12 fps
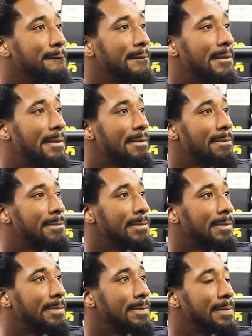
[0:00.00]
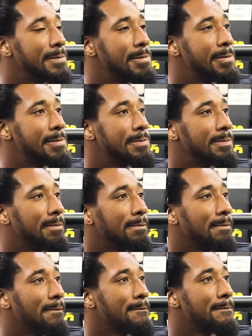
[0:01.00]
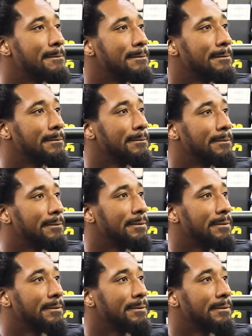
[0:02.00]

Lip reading: What would beating David Benavidez mean to you?